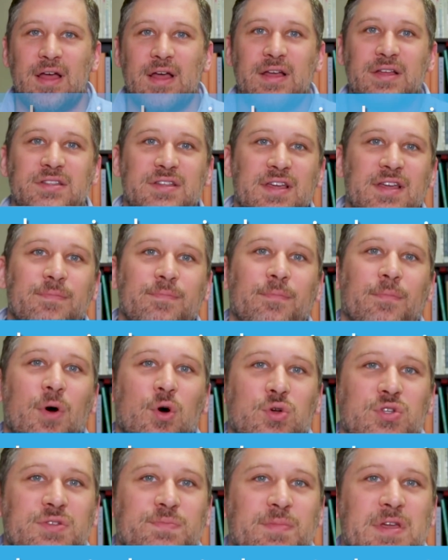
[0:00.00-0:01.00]
See,
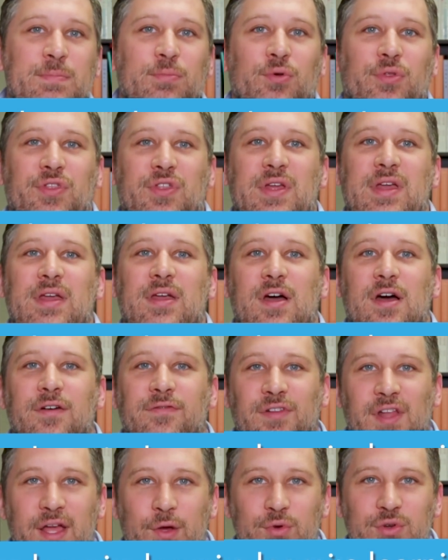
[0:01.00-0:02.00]
most people think of
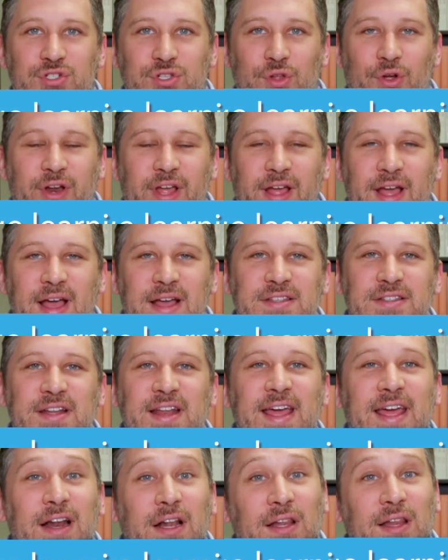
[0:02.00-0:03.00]
language learning as an
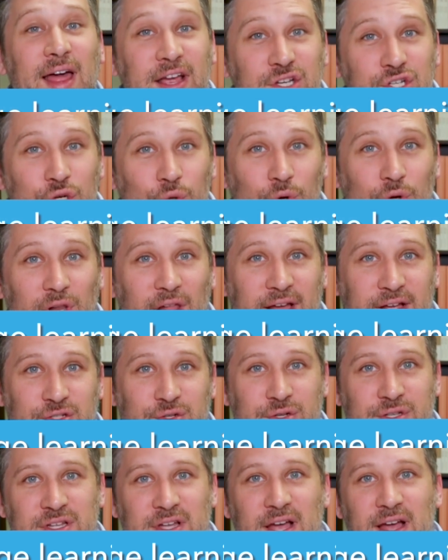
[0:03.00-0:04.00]
intellectual
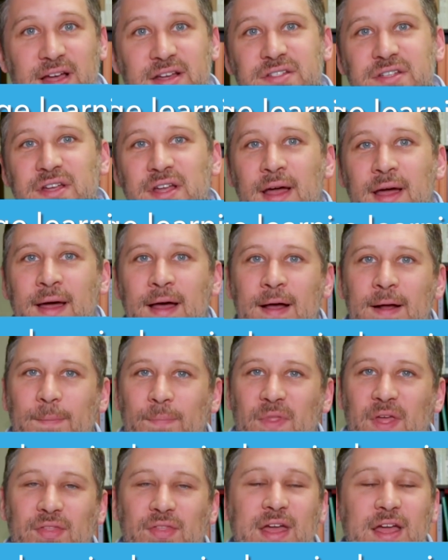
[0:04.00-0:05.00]
exercise,
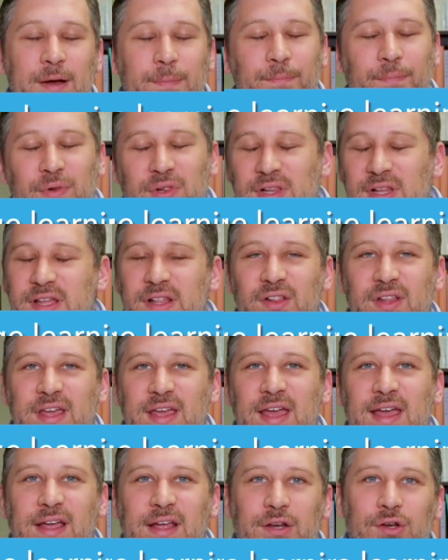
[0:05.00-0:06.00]
and they completely
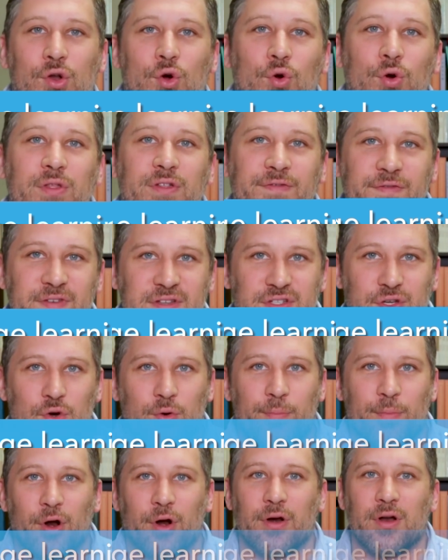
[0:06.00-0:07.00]
ignore the physical
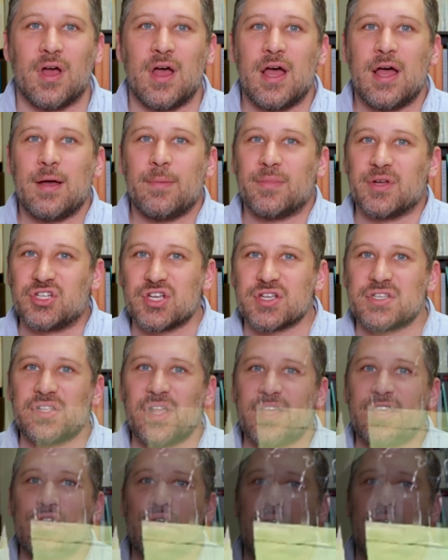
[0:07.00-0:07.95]
part. But just like you